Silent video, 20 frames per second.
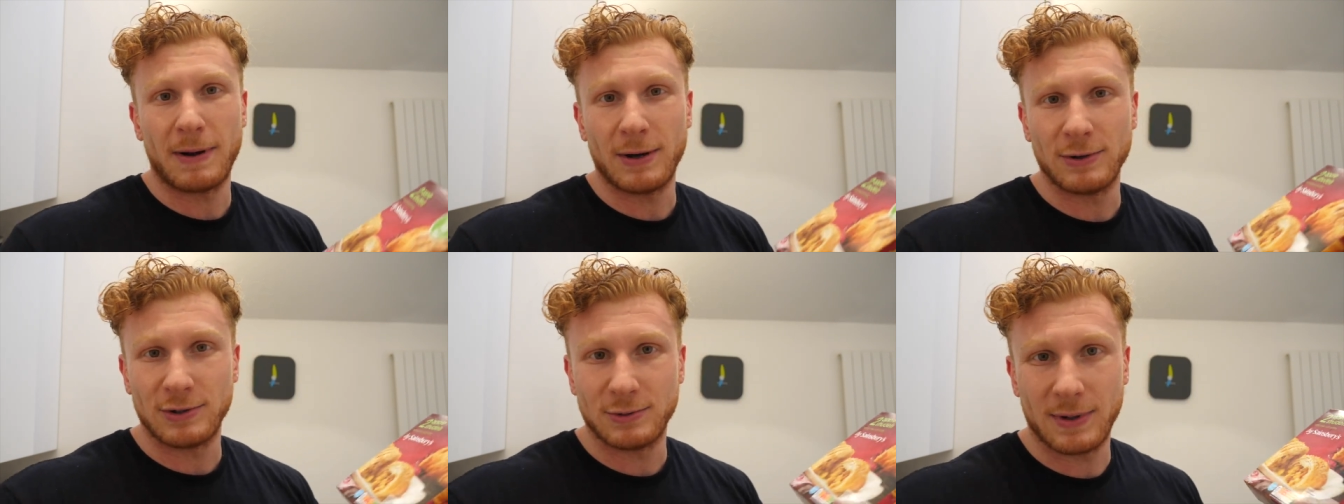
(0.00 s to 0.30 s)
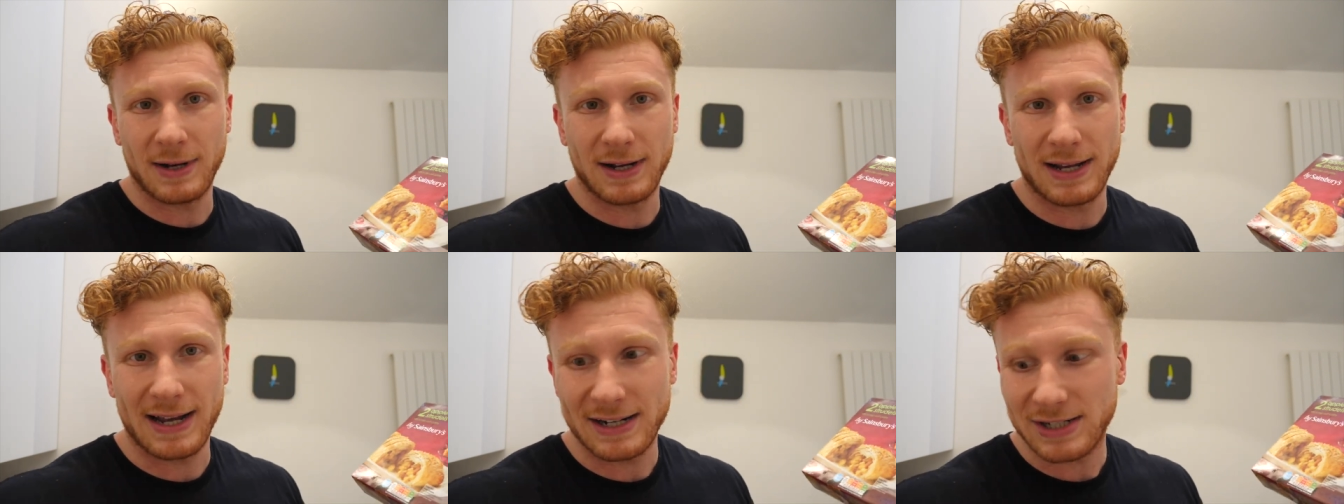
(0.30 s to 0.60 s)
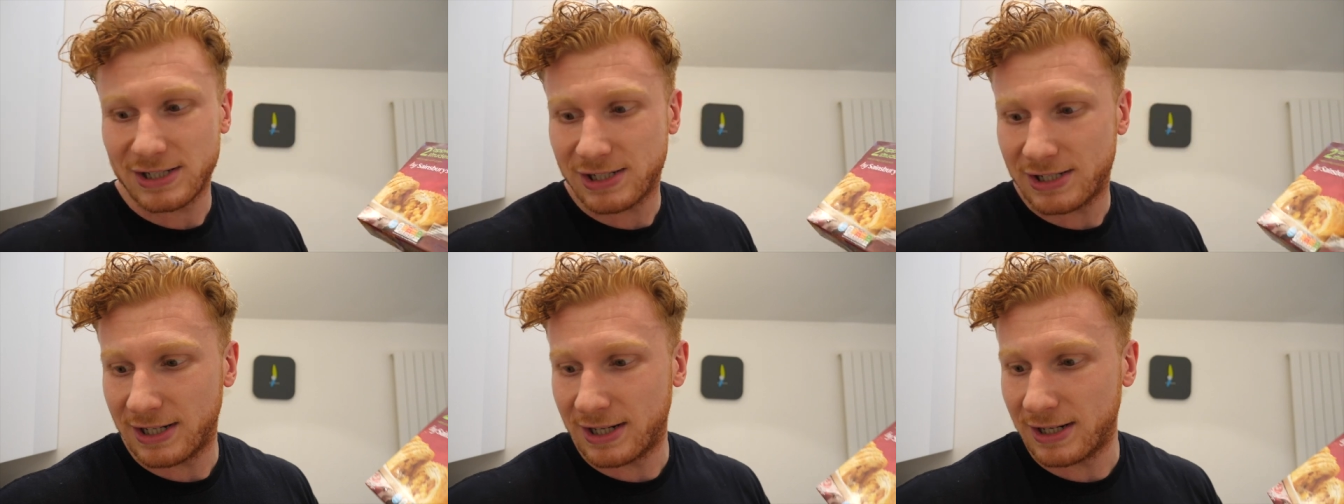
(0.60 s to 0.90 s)
post
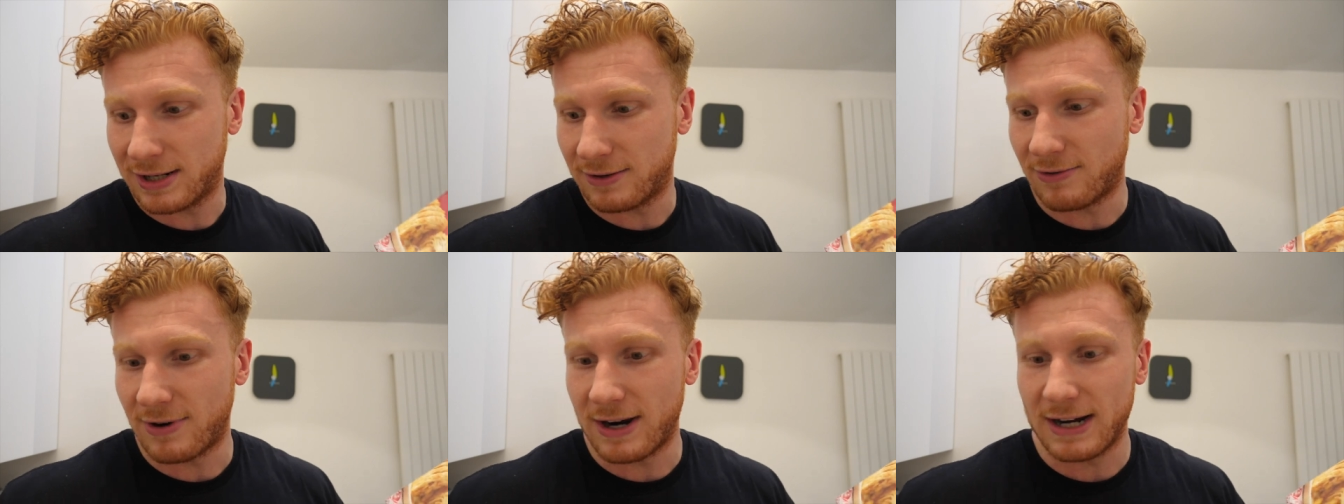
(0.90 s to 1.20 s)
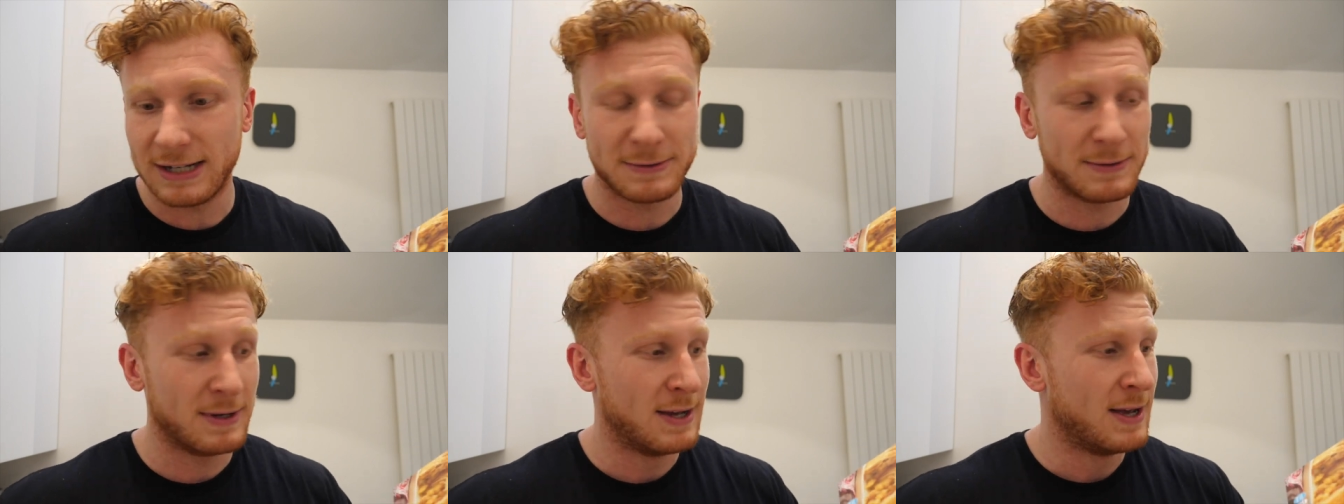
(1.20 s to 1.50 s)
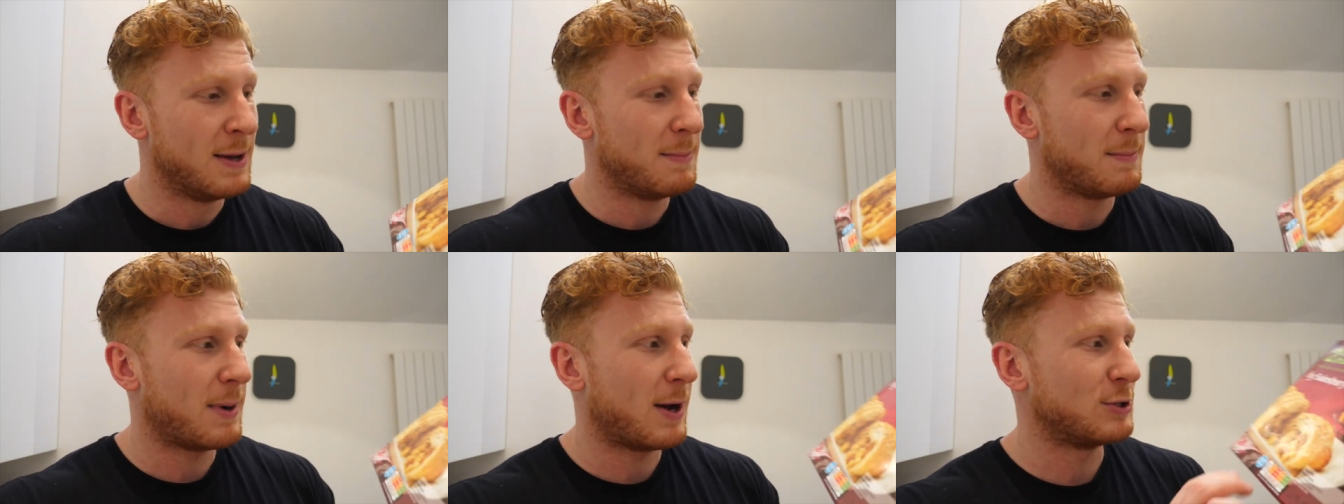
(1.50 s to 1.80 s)
workouts chicken and rice
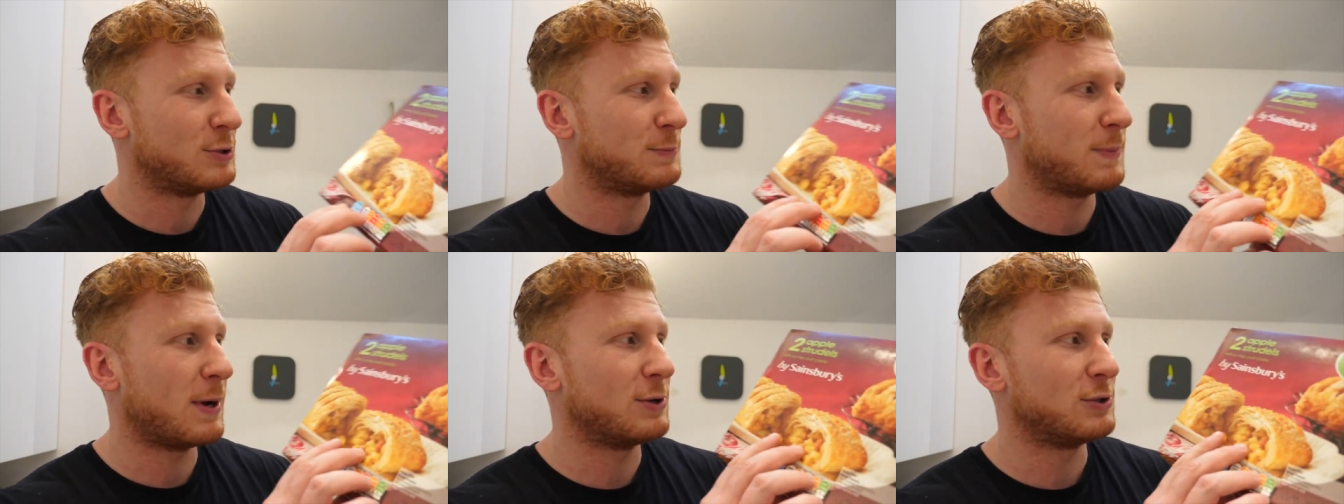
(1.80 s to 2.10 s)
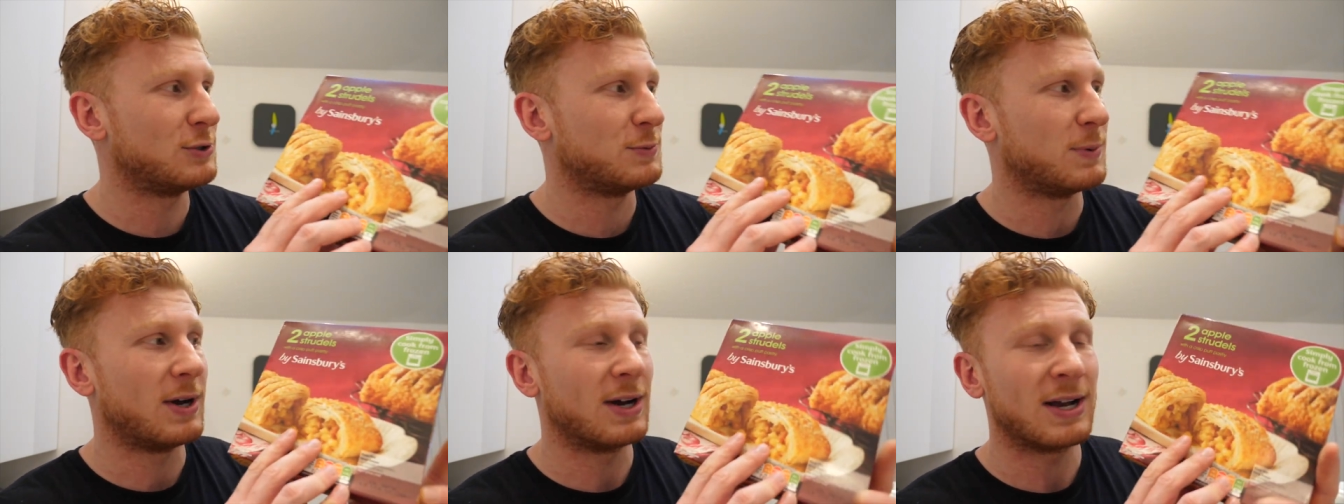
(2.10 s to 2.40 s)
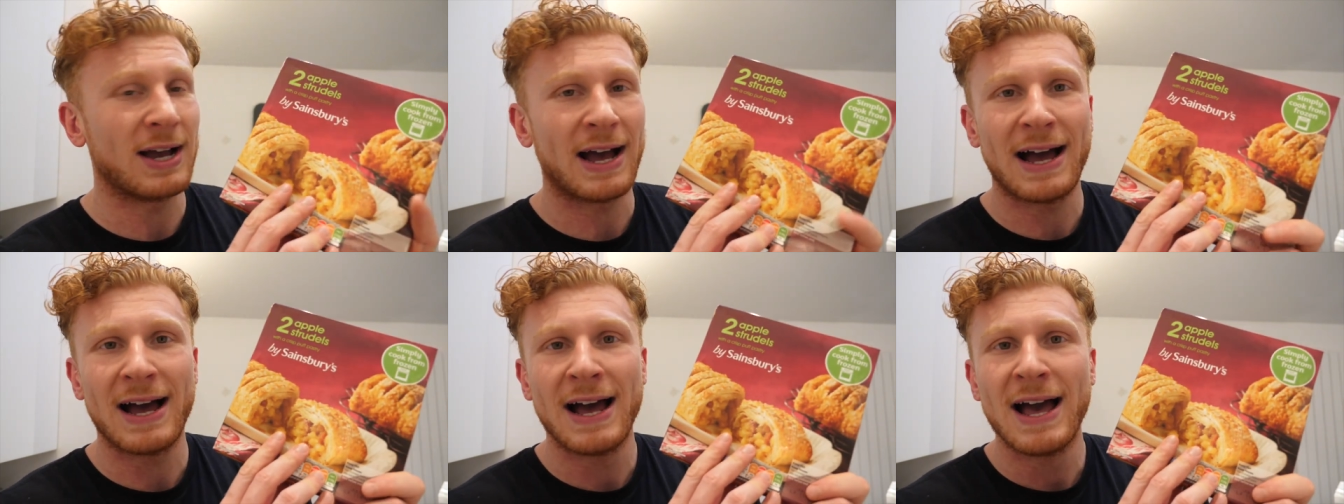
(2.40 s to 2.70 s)
post post
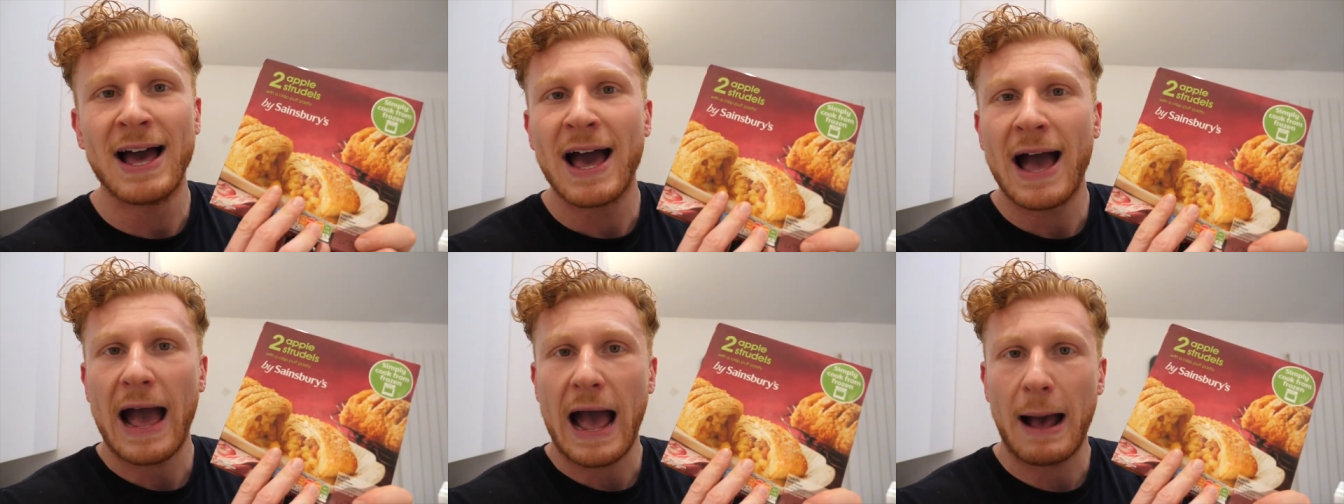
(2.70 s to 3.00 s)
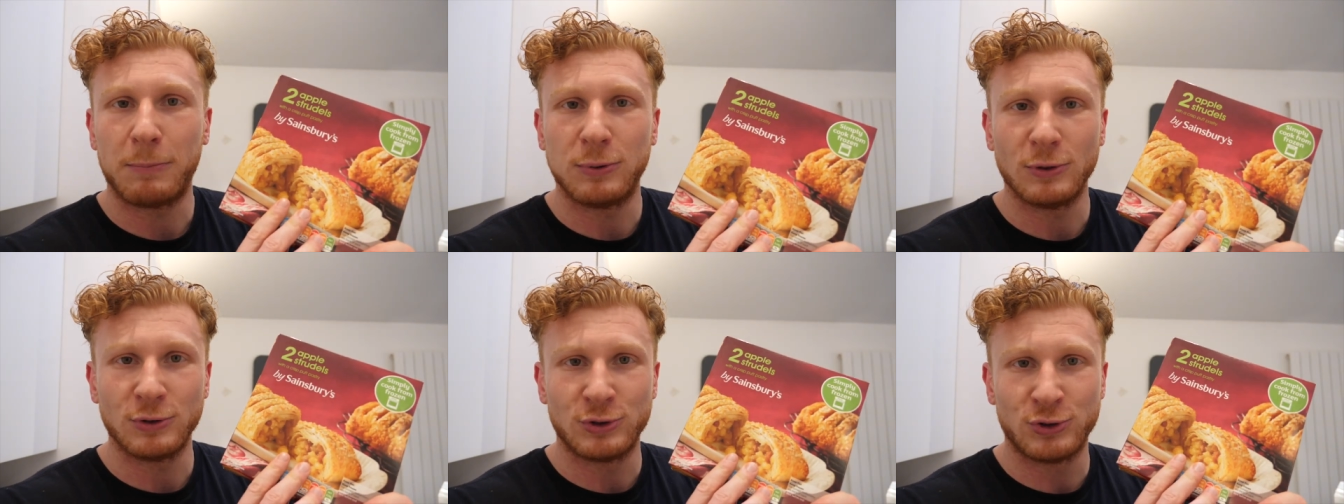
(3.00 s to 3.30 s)
worker apple